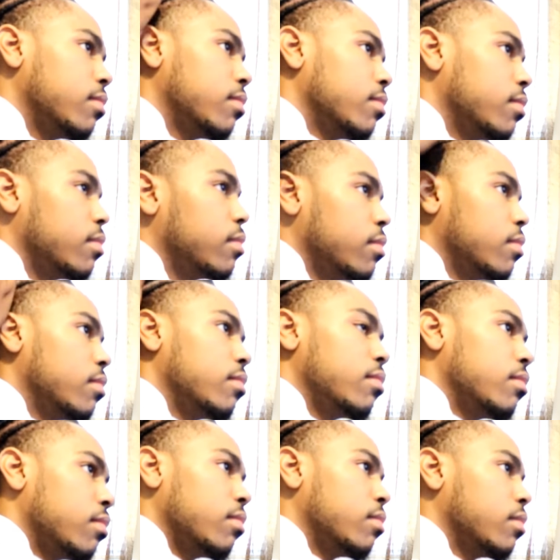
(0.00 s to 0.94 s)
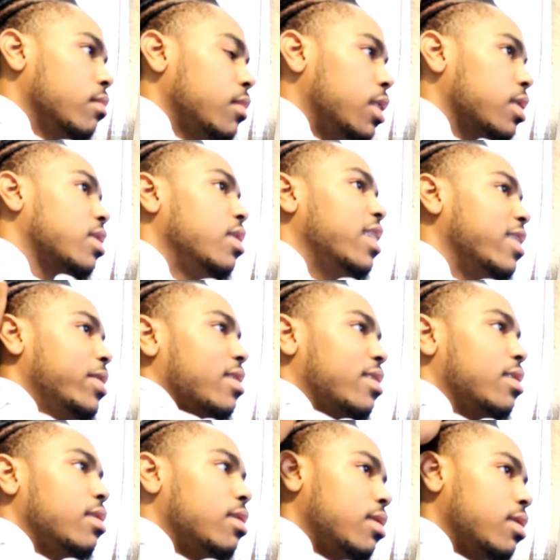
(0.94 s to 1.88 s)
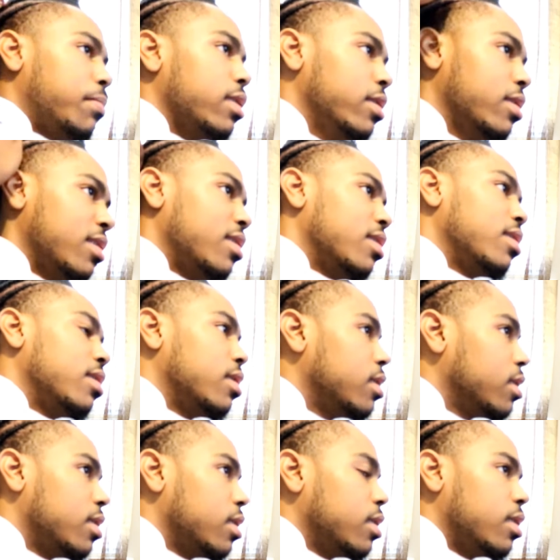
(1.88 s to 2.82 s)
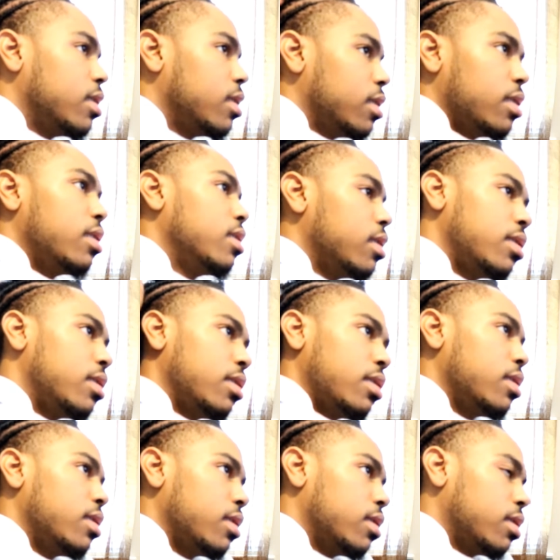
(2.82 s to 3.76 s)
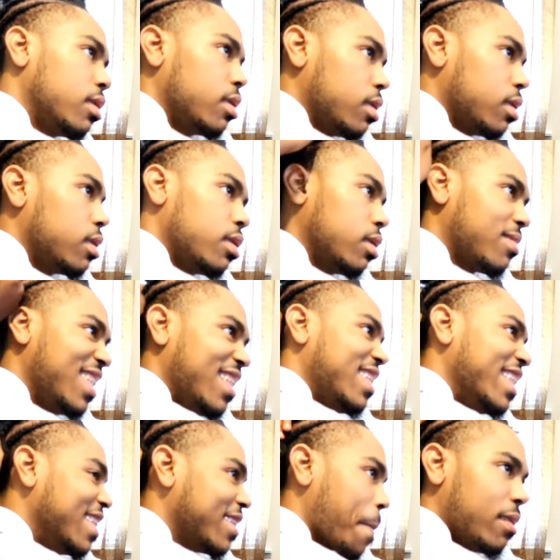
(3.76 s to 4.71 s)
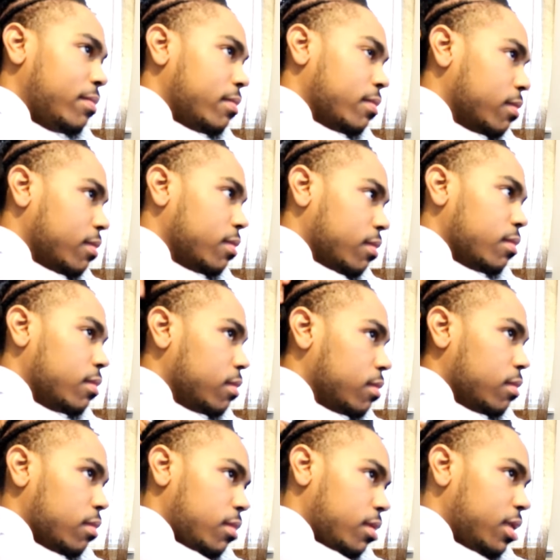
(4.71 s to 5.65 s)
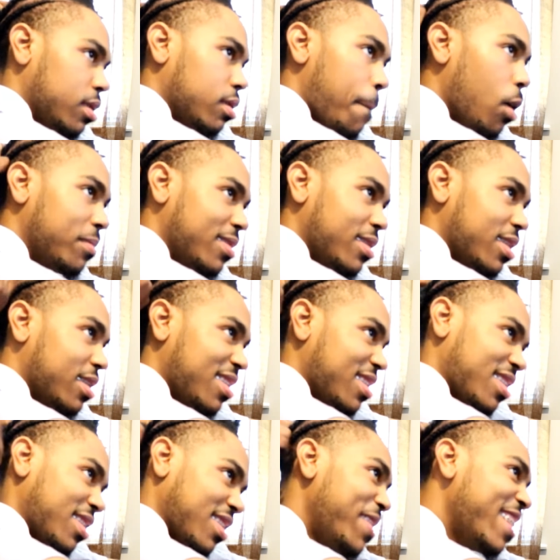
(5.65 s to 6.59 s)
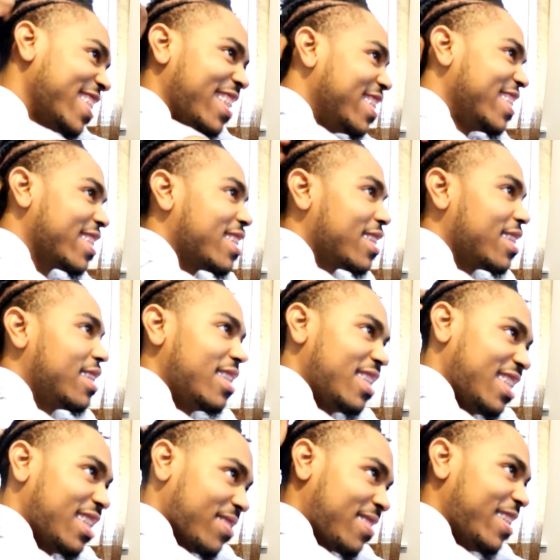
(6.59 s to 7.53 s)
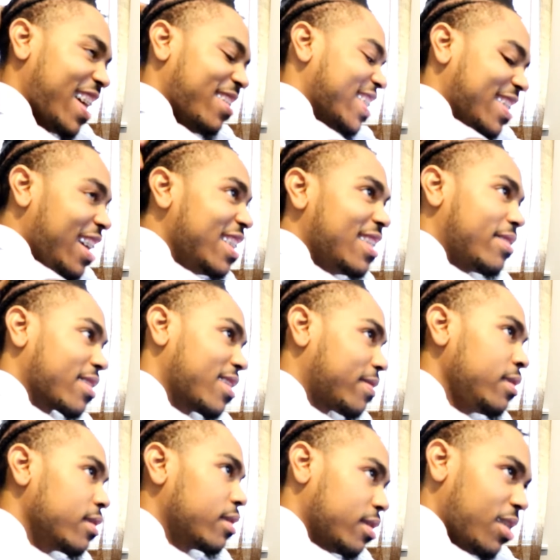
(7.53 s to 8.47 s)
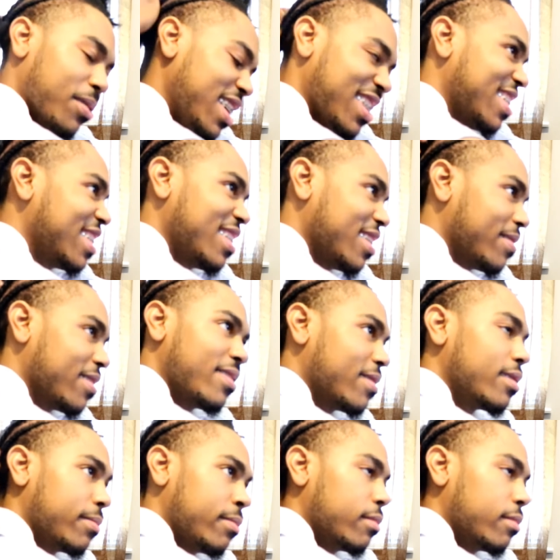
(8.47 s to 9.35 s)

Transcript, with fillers: I stack all that guap up on the shelf, ayy. Diamond shining, make you melt, ayy. Shotty for me it's the best she ever felt, ayy.